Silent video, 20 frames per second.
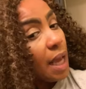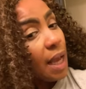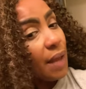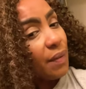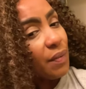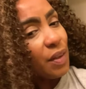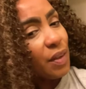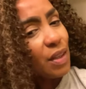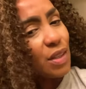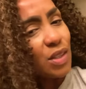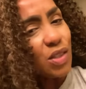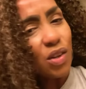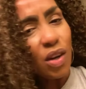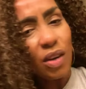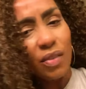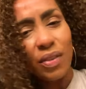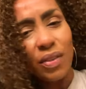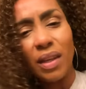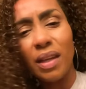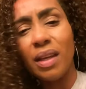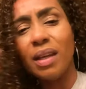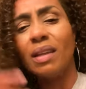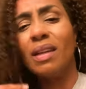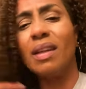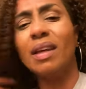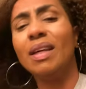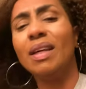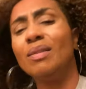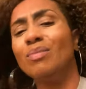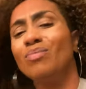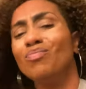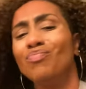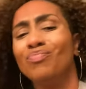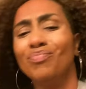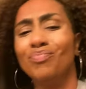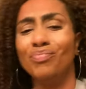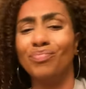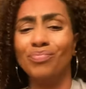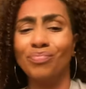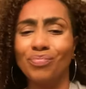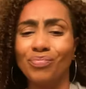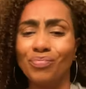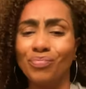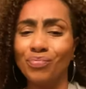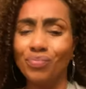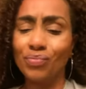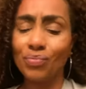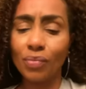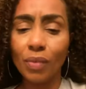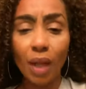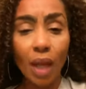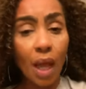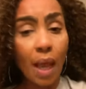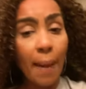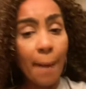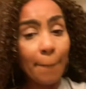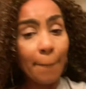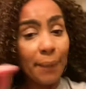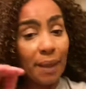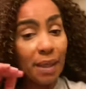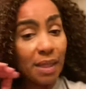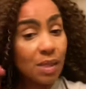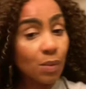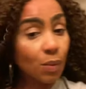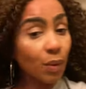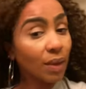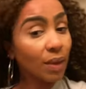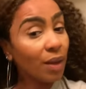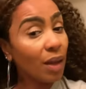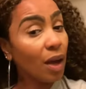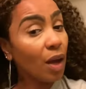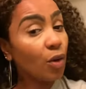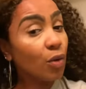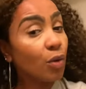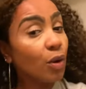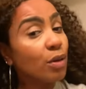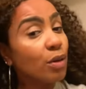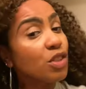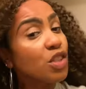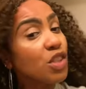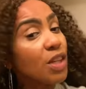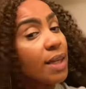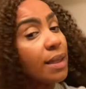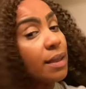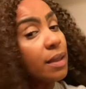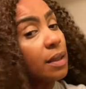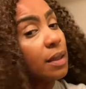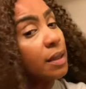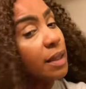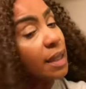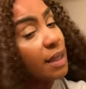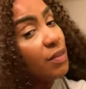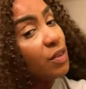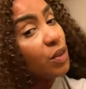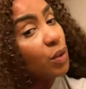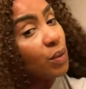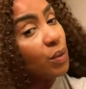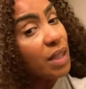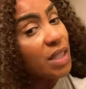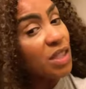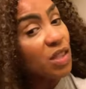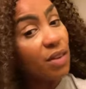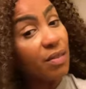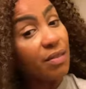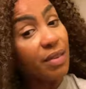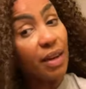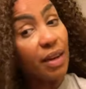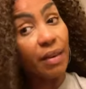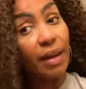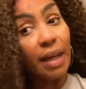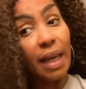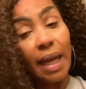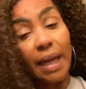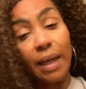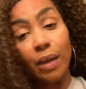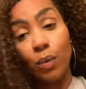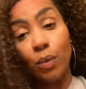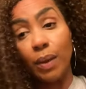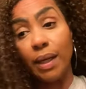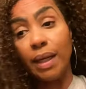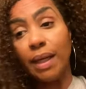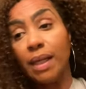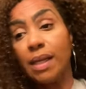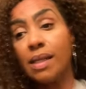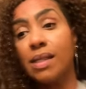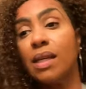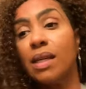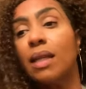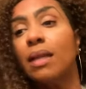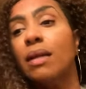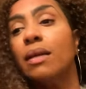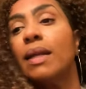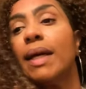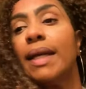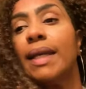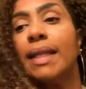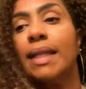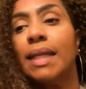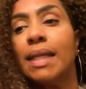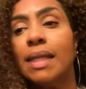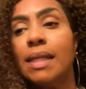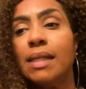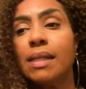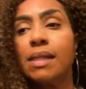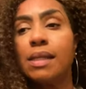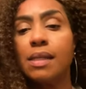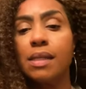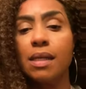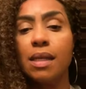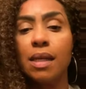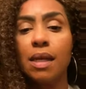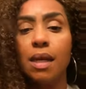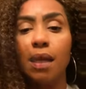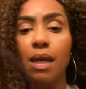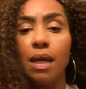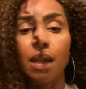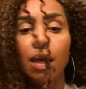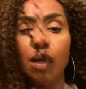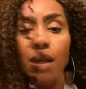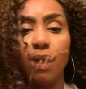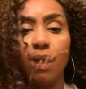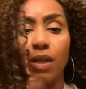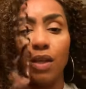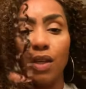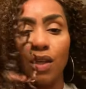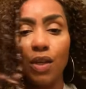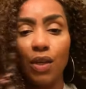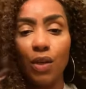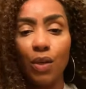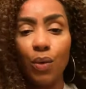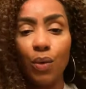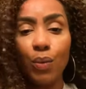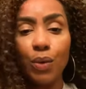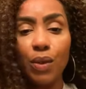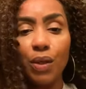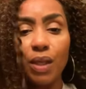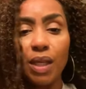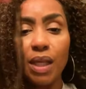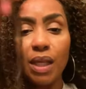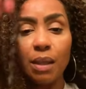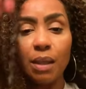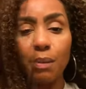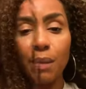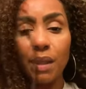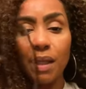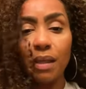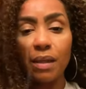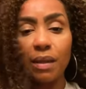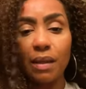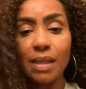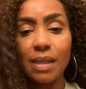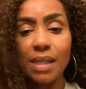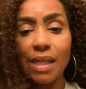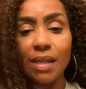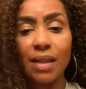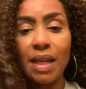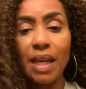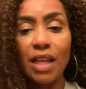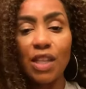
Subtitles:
and then you start thinking like, because with a crochet look, even though these are very lightweight, because they look like this, you know, when you get them in, because I think I